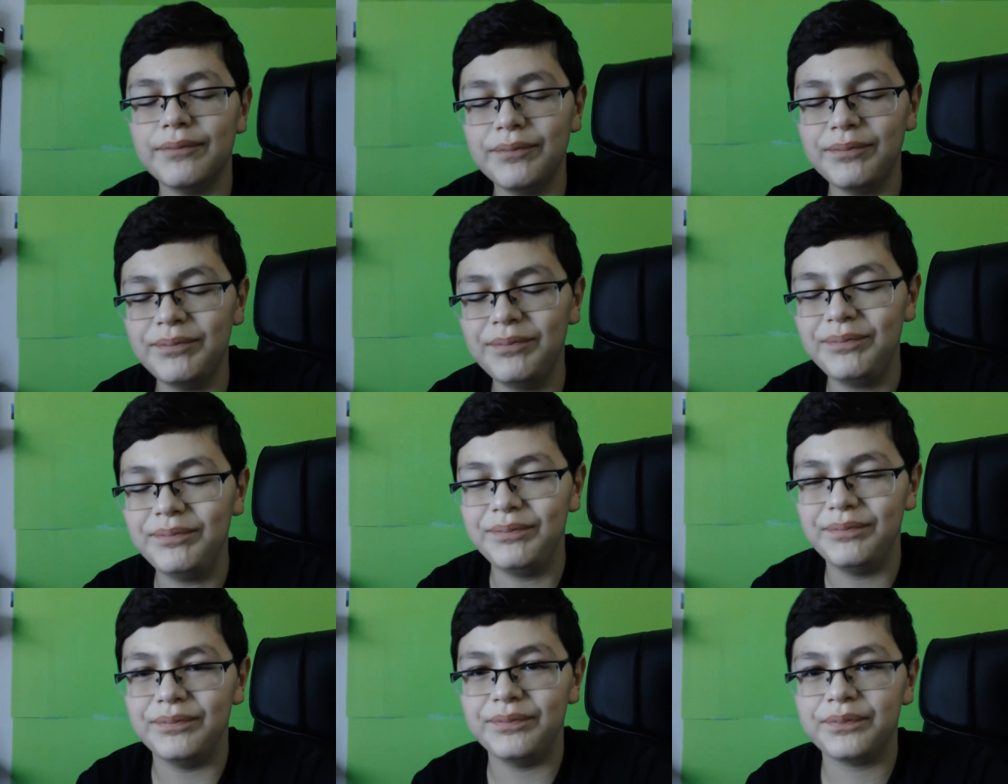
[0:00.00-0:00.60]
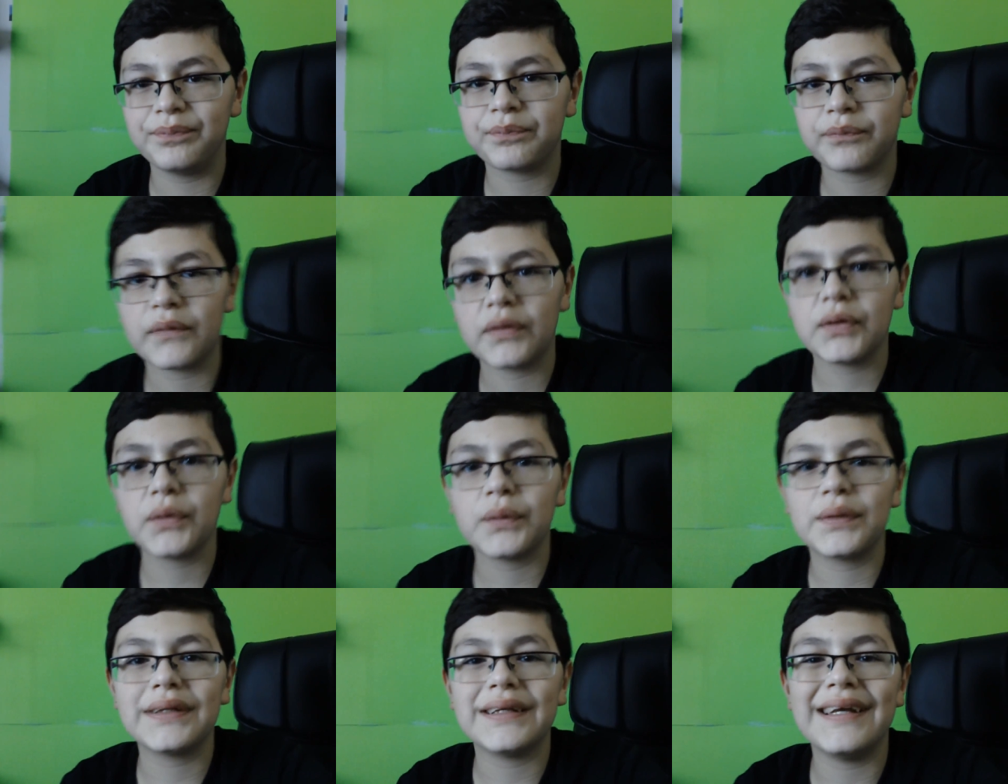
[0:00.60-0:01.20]

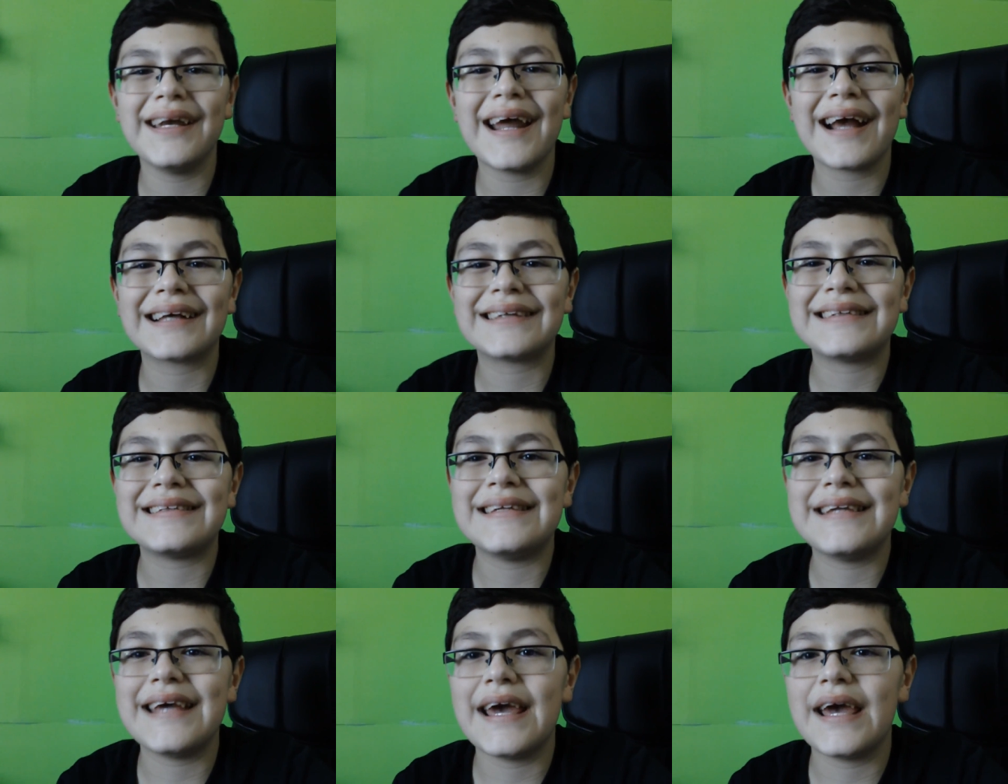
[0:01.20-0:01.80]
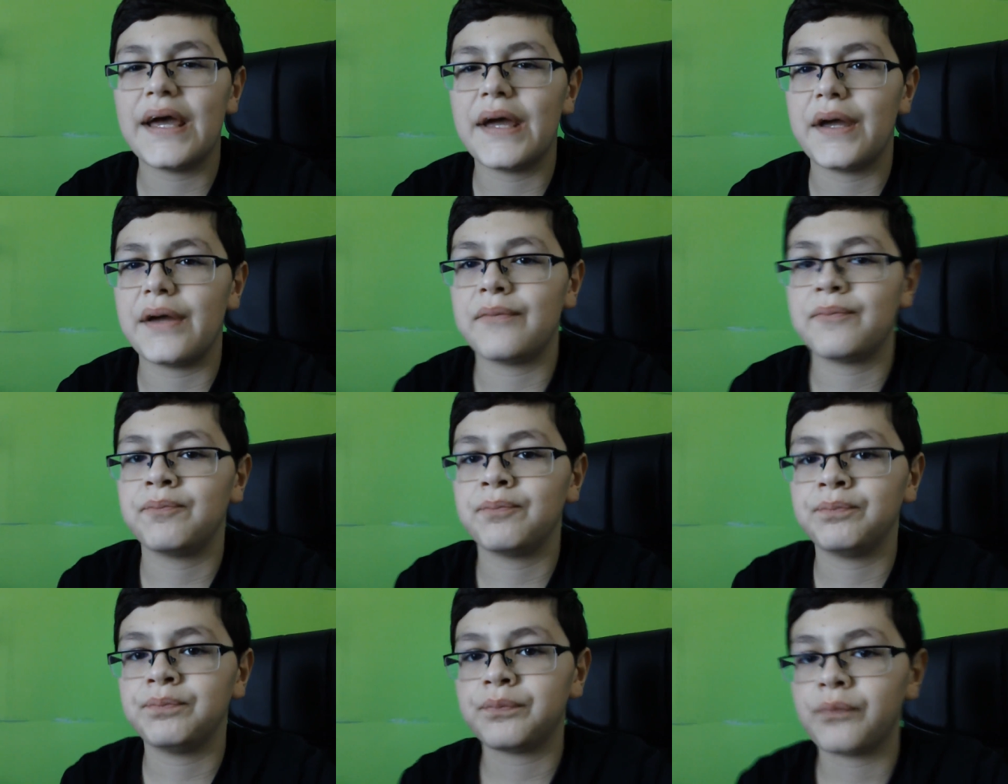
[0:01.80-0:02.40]
so it's the next day.
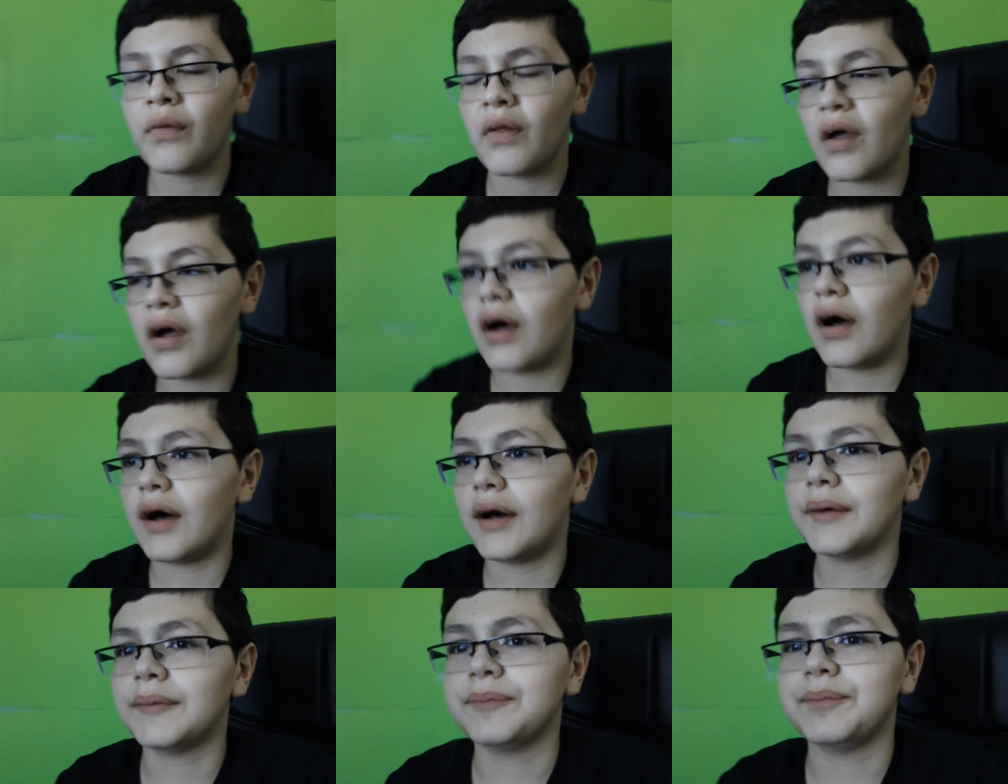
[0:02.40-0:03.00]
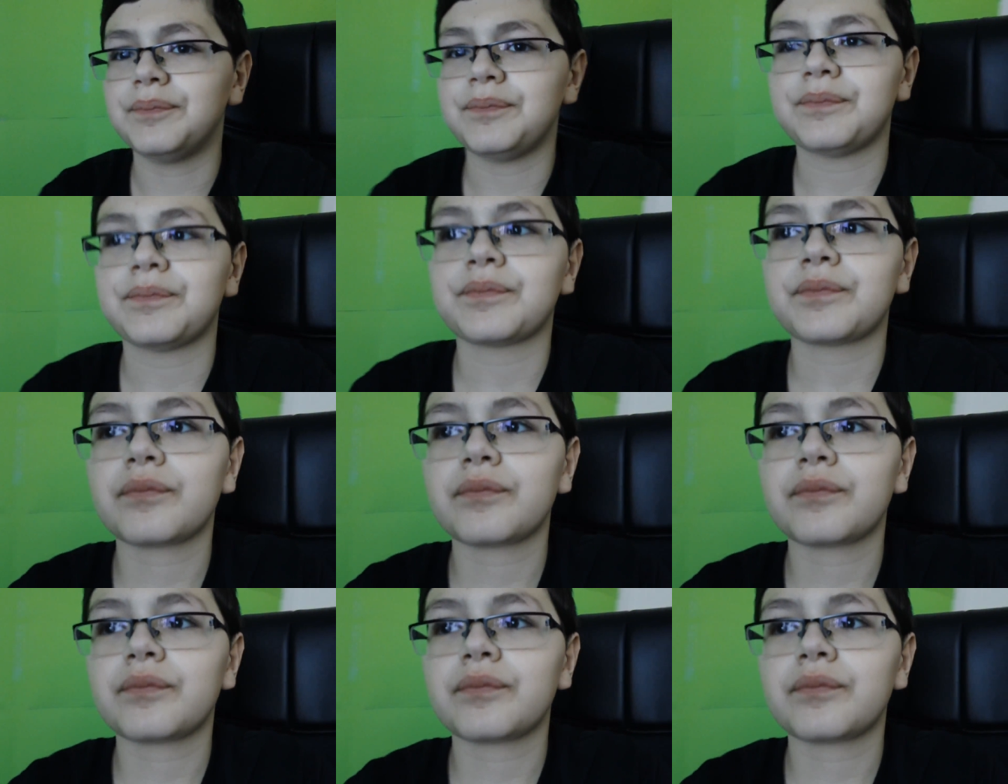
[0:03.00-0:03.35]
Um,